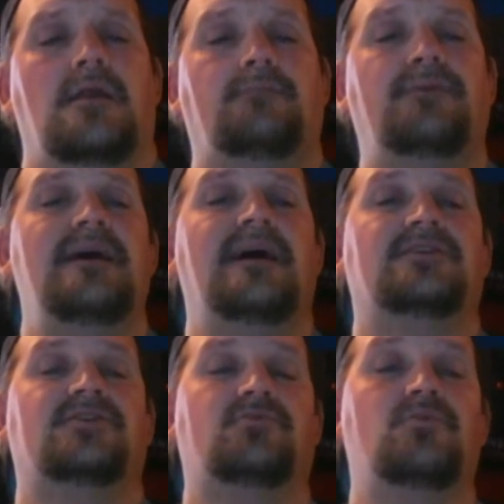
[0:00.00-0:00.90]
the
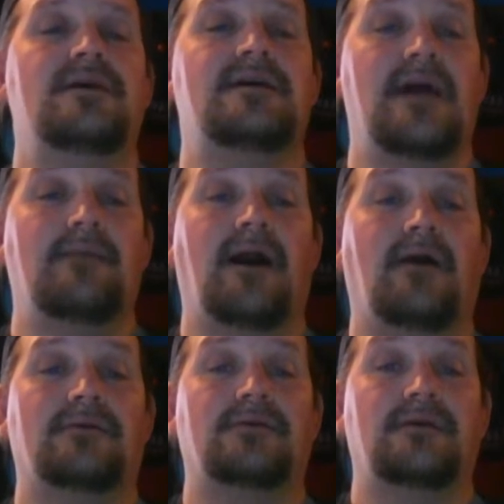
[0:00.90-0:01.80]
PS3 came
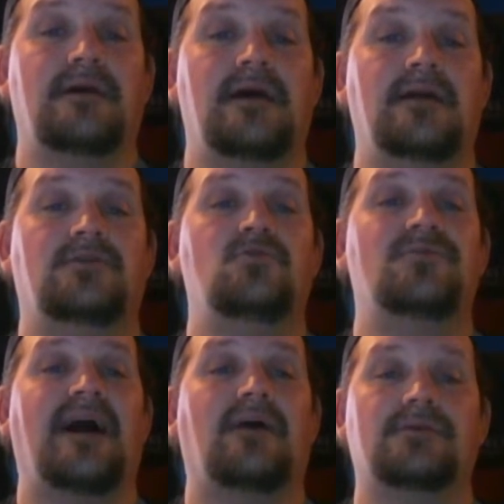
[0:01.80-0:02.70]
out in
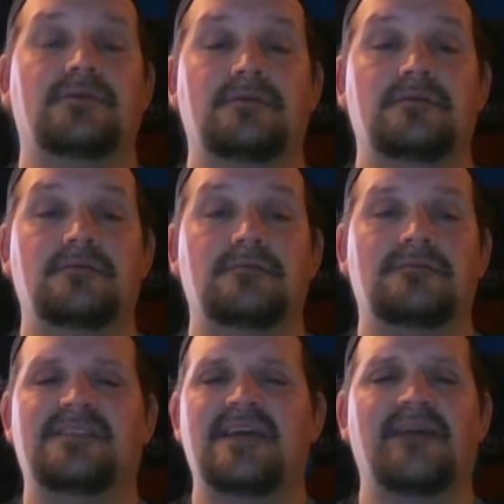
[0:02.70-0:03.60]

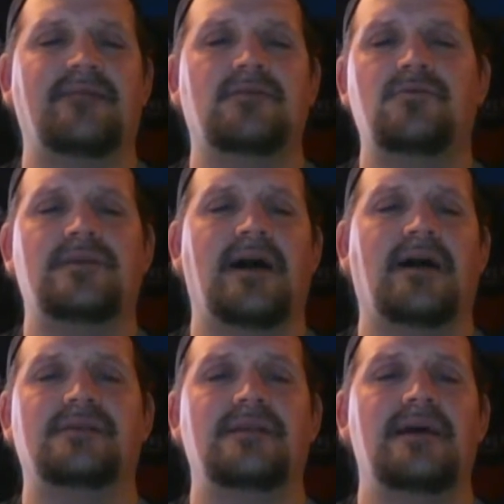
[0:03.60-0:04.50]
2007,
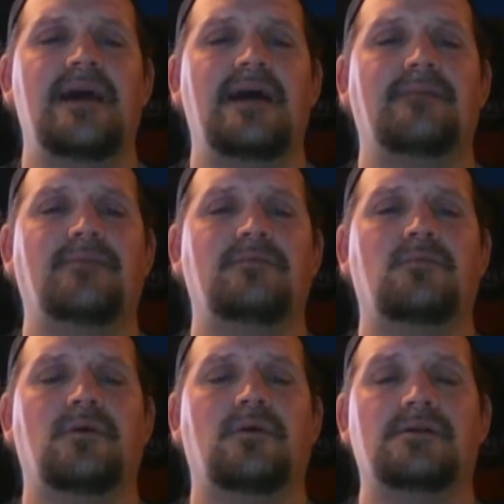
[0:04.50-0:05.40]
2008, I believe
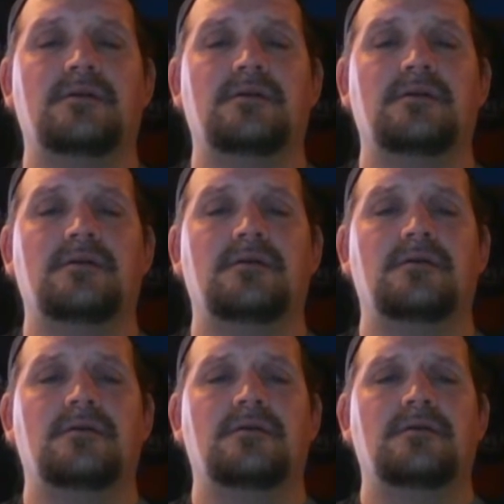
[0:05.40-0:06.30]
it was,
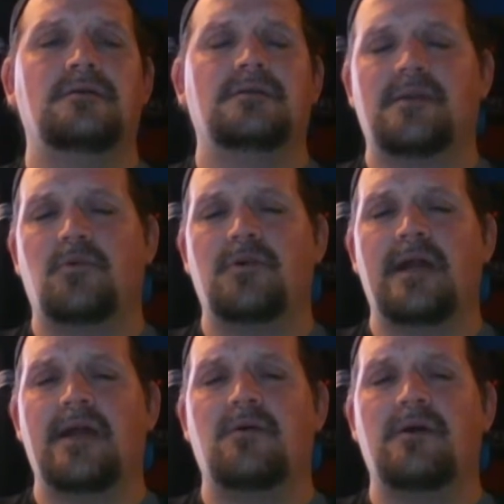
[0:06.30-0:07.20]
somewhere in
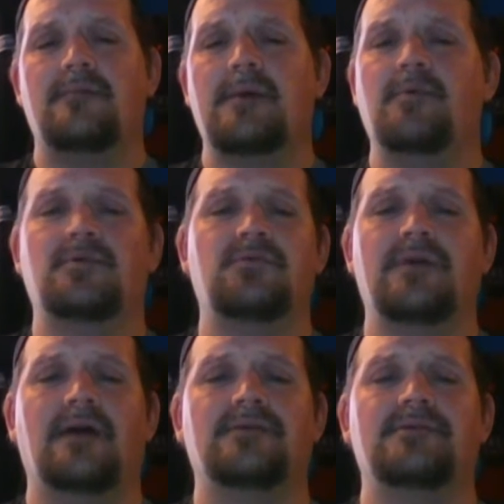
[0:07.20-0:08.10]
that area. Maybe it was
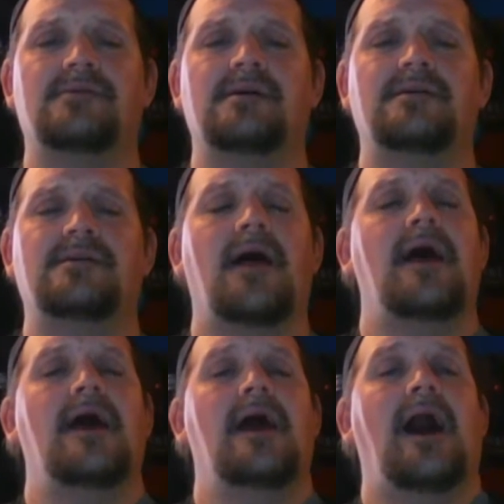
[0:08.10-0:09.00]
2006.
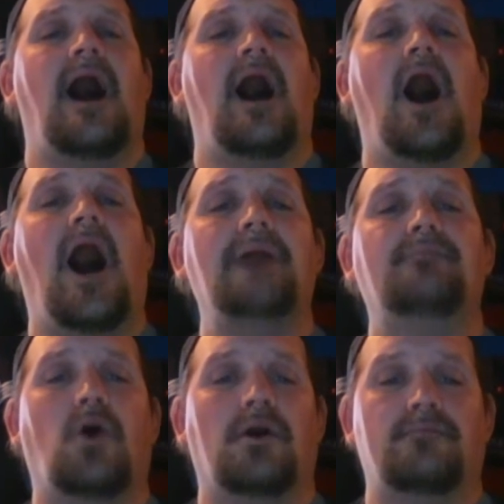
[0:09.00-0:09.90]
I
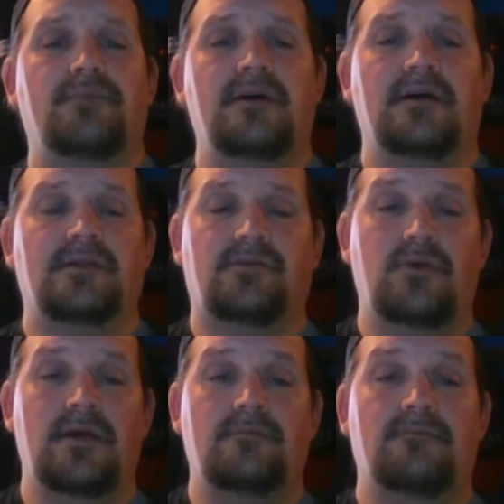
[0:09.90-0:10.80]
bought a
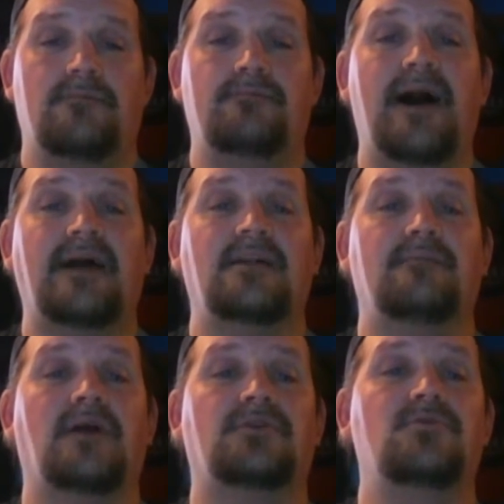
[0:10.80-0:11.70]
PS3 back in
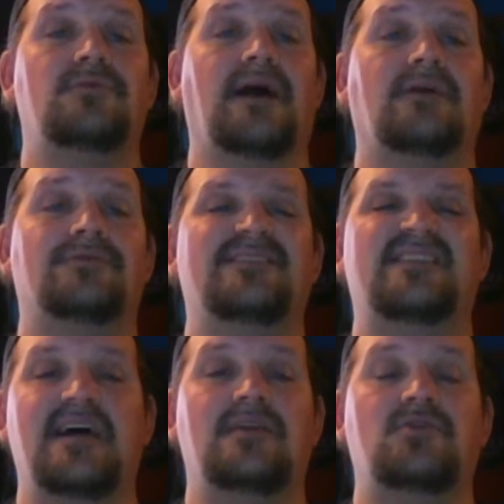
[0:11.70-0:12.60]
about
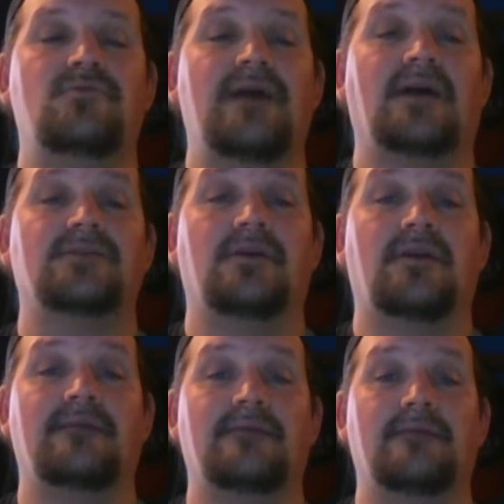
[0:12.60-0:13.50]
2010,
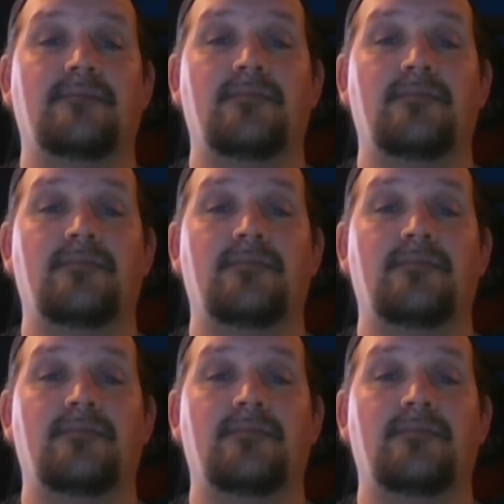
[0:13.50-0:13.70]
2011.